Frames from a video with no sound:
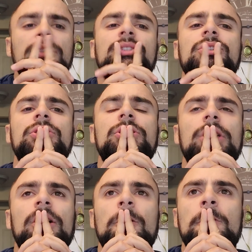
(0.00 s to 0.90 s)

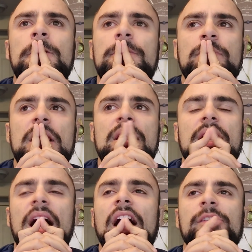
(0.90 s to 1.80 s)
So,
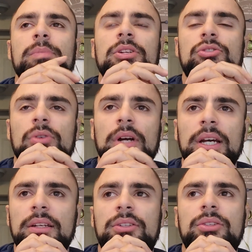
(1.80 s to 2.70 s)
I've been
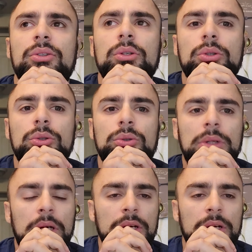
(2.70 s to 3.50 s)
trying to